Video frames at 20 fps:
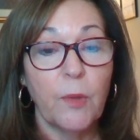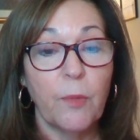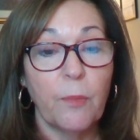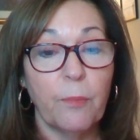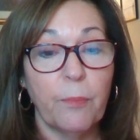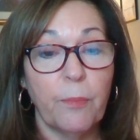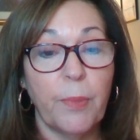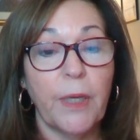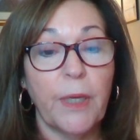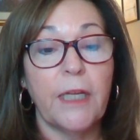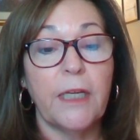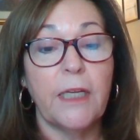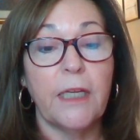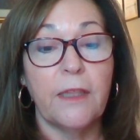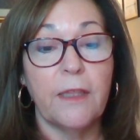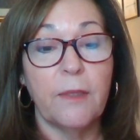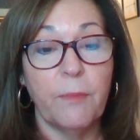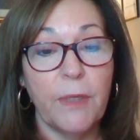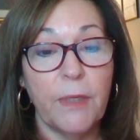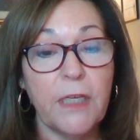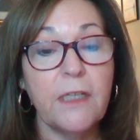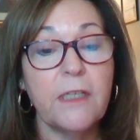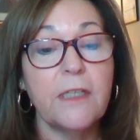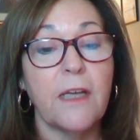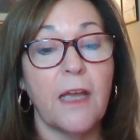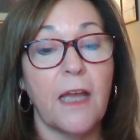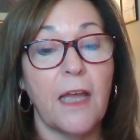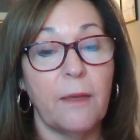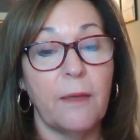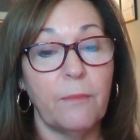But in the
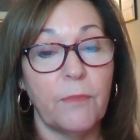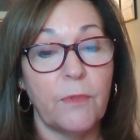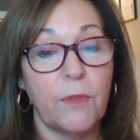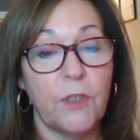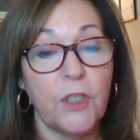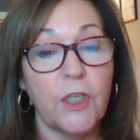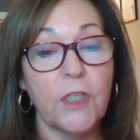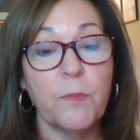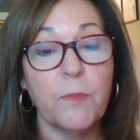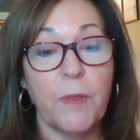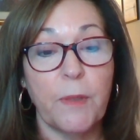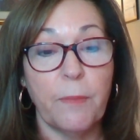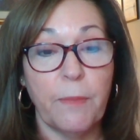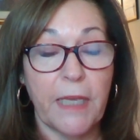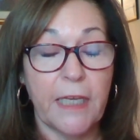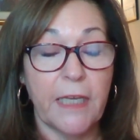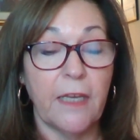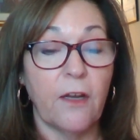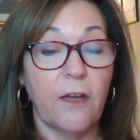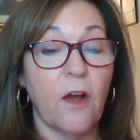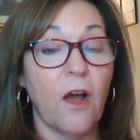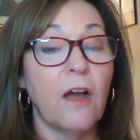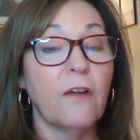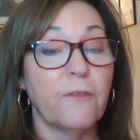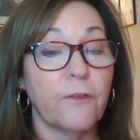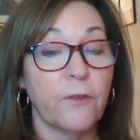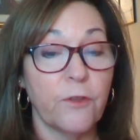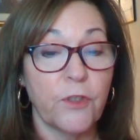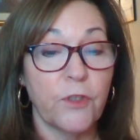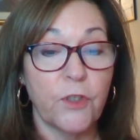meantime, just be making
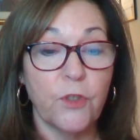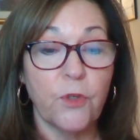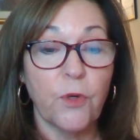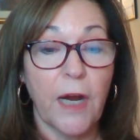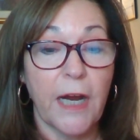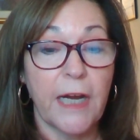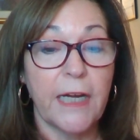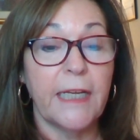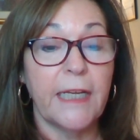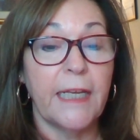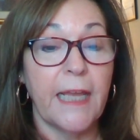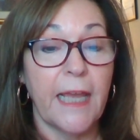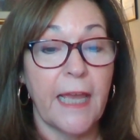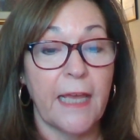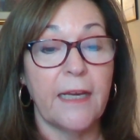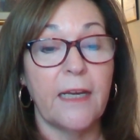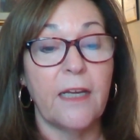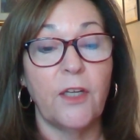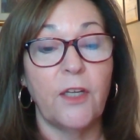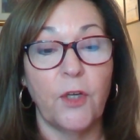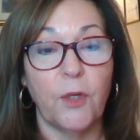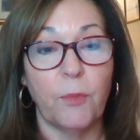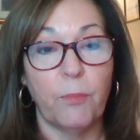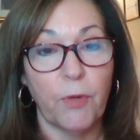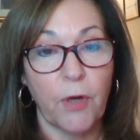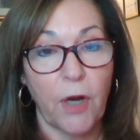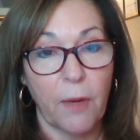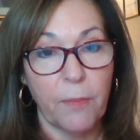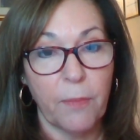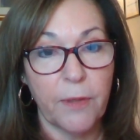offers. Try to get a
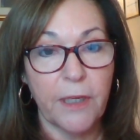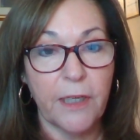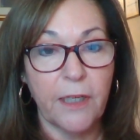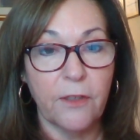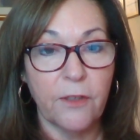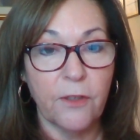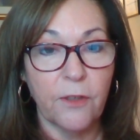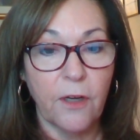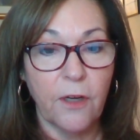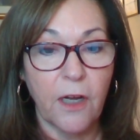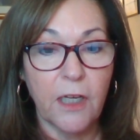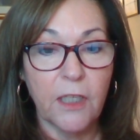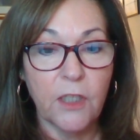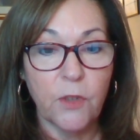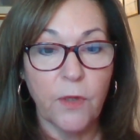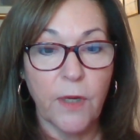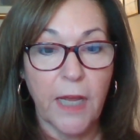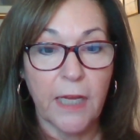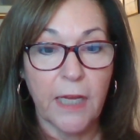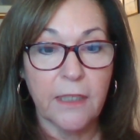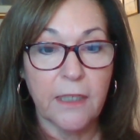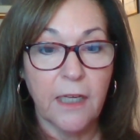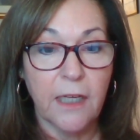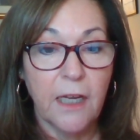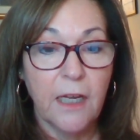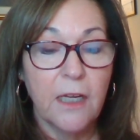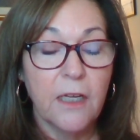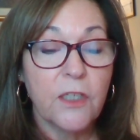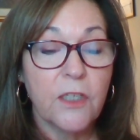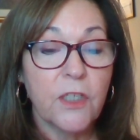property under contract.
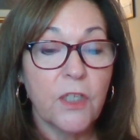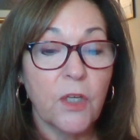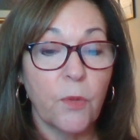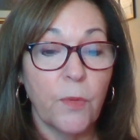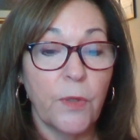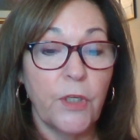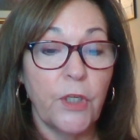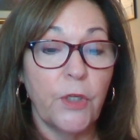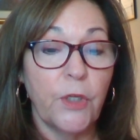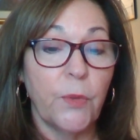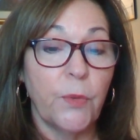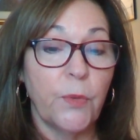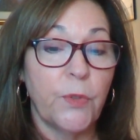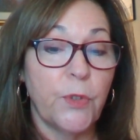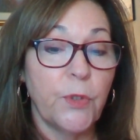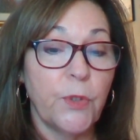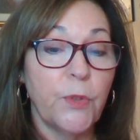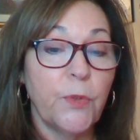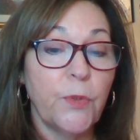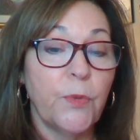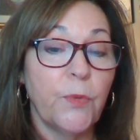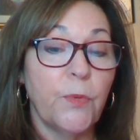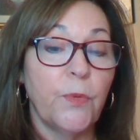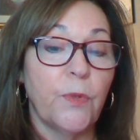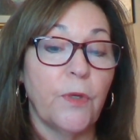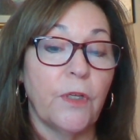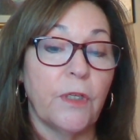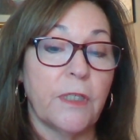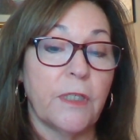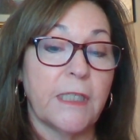So when you do
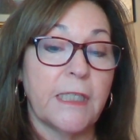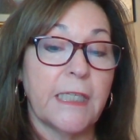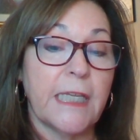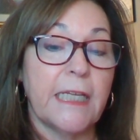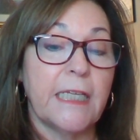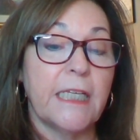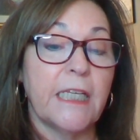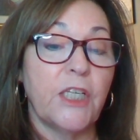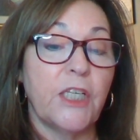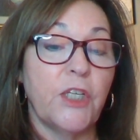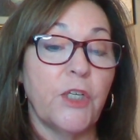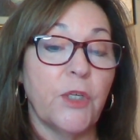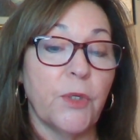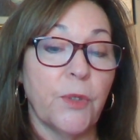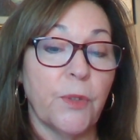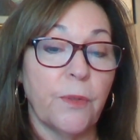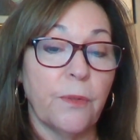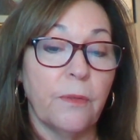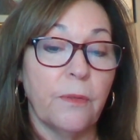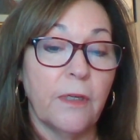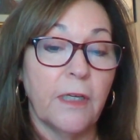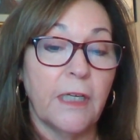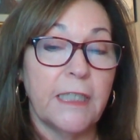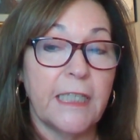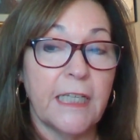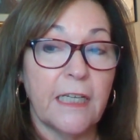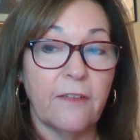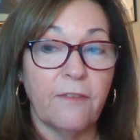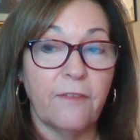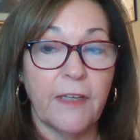send in your
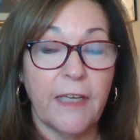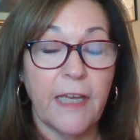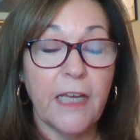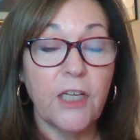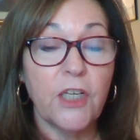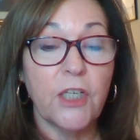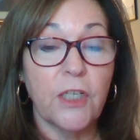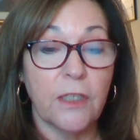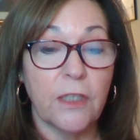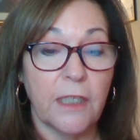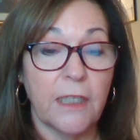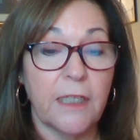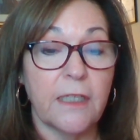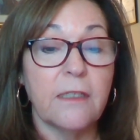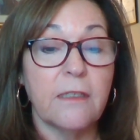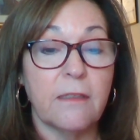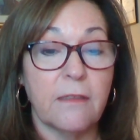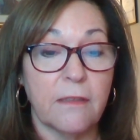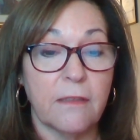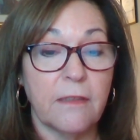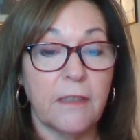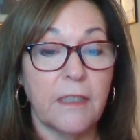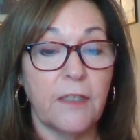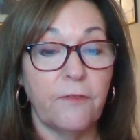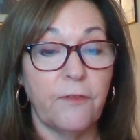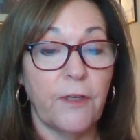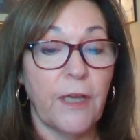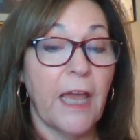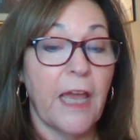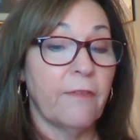identification list,
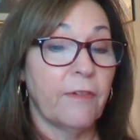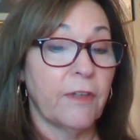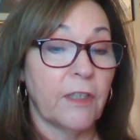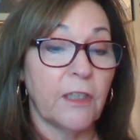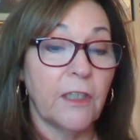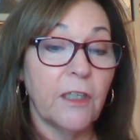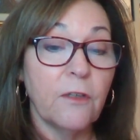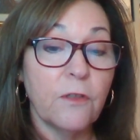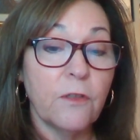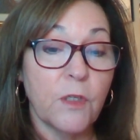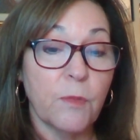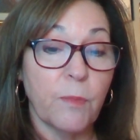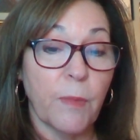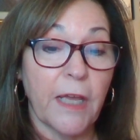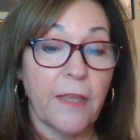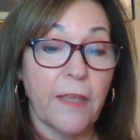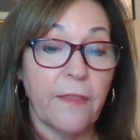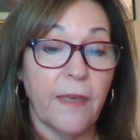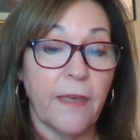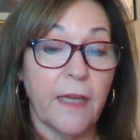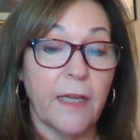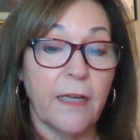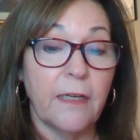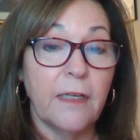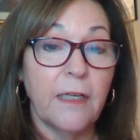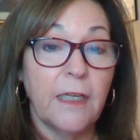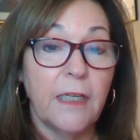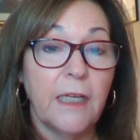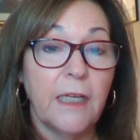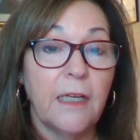if you haven't closed by
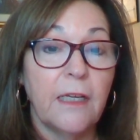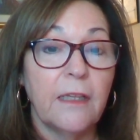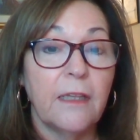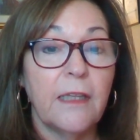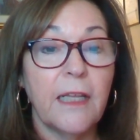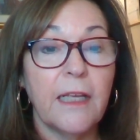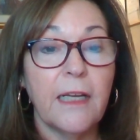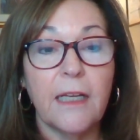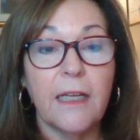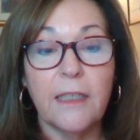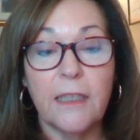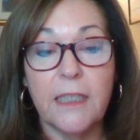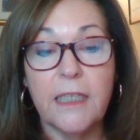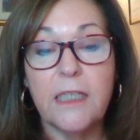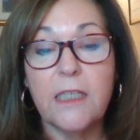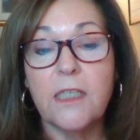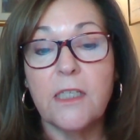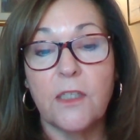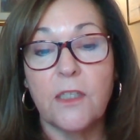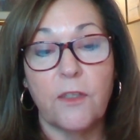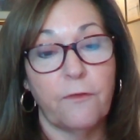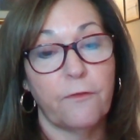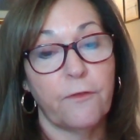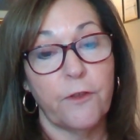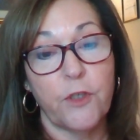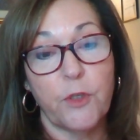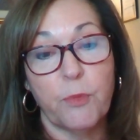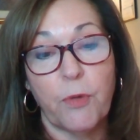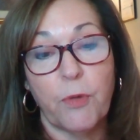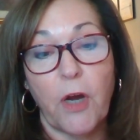then, that at least the
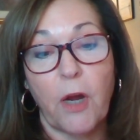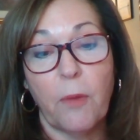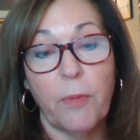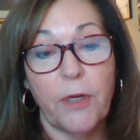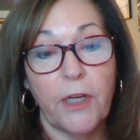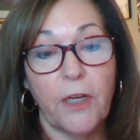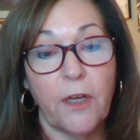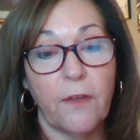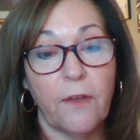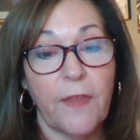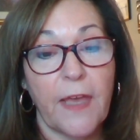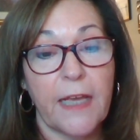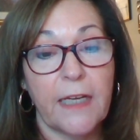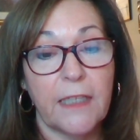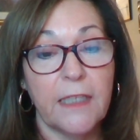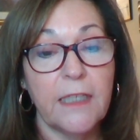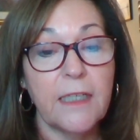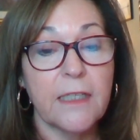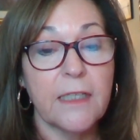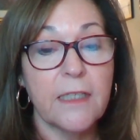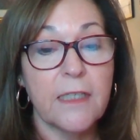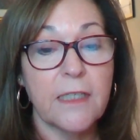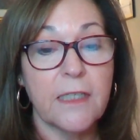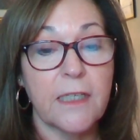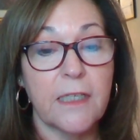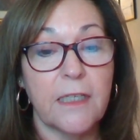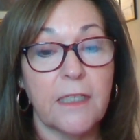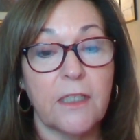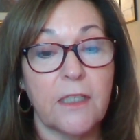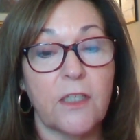first property on that
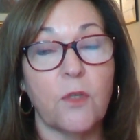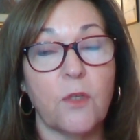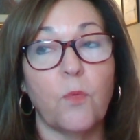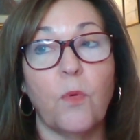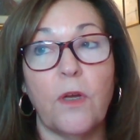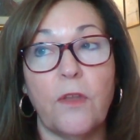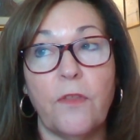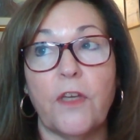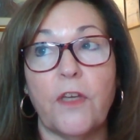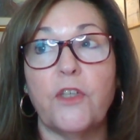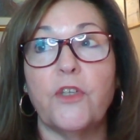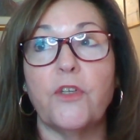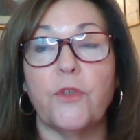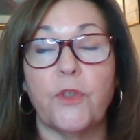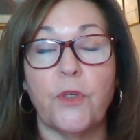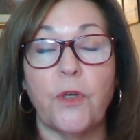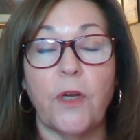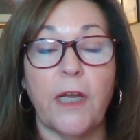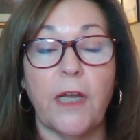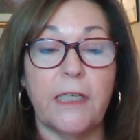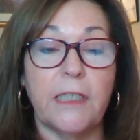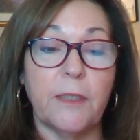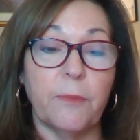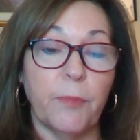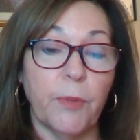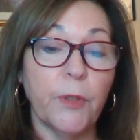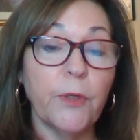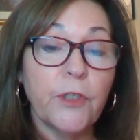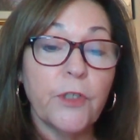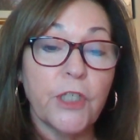list is the one that you're trying to
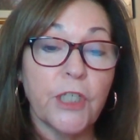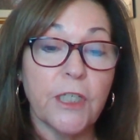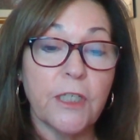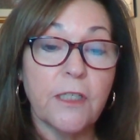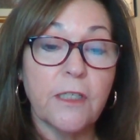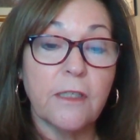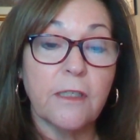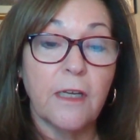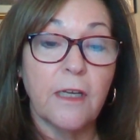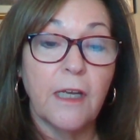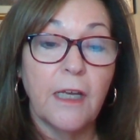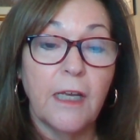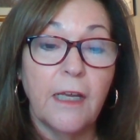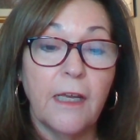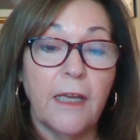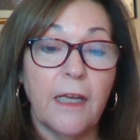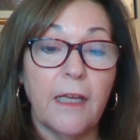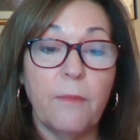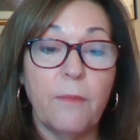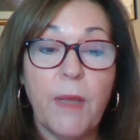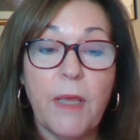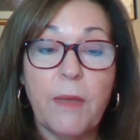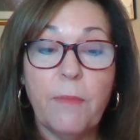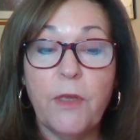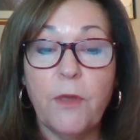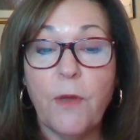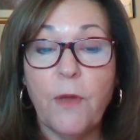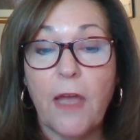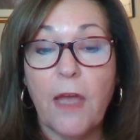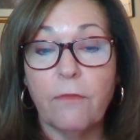purchase. And maybe
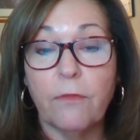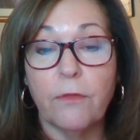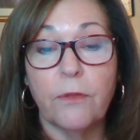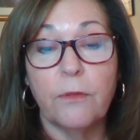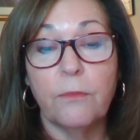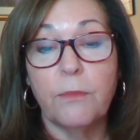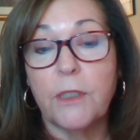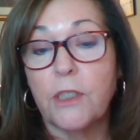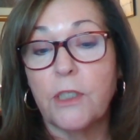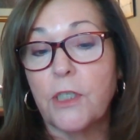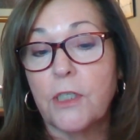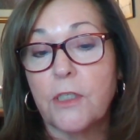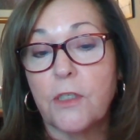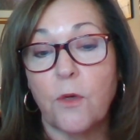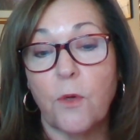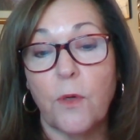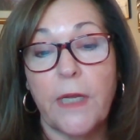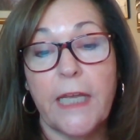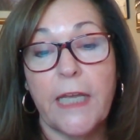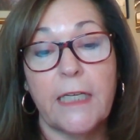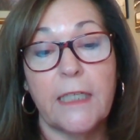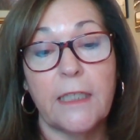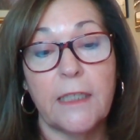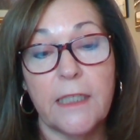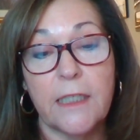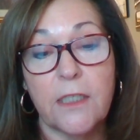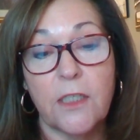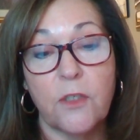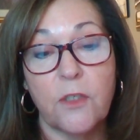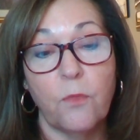you have room to just go ahead and
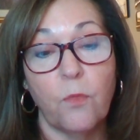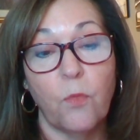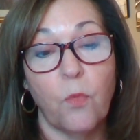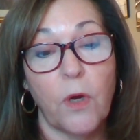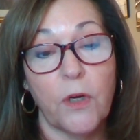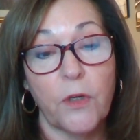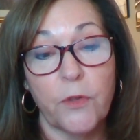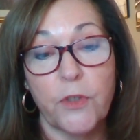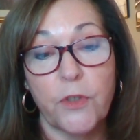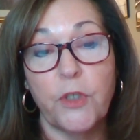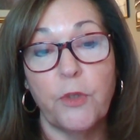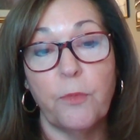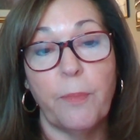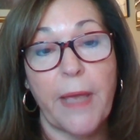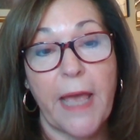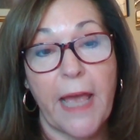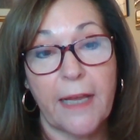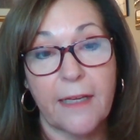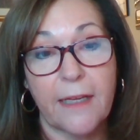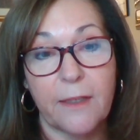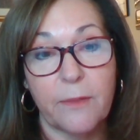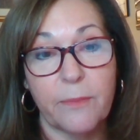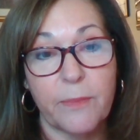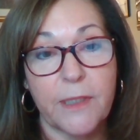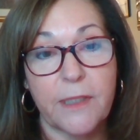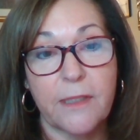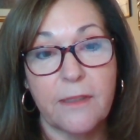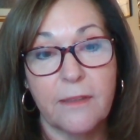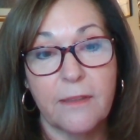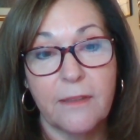list 1 or 2
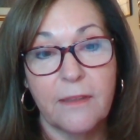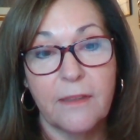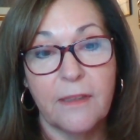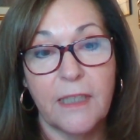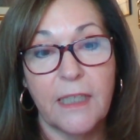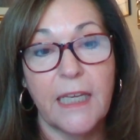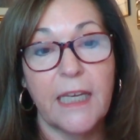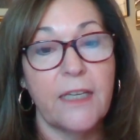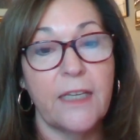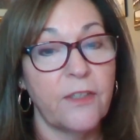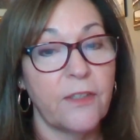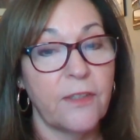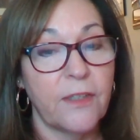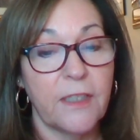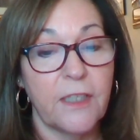backups in case the deal